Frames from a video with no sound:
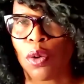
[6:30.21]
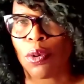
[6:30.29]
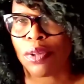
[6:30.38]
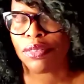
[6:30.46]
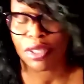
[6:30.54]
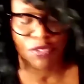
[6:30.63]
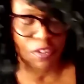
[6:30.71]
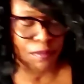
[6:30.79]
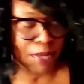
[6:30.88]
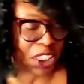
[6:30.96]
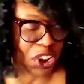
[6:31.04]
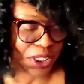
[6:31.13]
on the
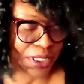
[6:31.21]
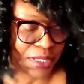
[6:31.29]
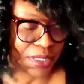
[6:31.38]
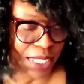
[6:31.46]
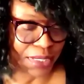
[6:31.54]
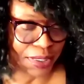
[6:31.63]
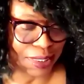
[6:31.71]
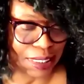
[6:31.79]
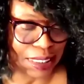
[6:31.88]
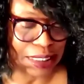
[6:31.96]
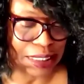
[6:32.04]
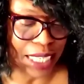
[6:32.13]
information that
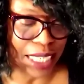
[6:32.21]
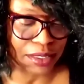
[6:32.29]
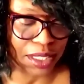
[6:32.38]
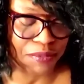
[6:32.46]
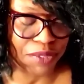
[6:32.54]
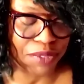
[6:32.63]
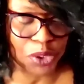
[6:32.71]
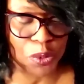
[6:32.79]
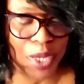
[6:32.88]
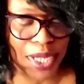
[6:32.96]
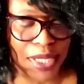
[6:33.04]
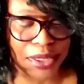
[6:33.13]
Denise has given to
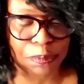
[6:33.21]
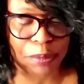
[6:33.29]
us,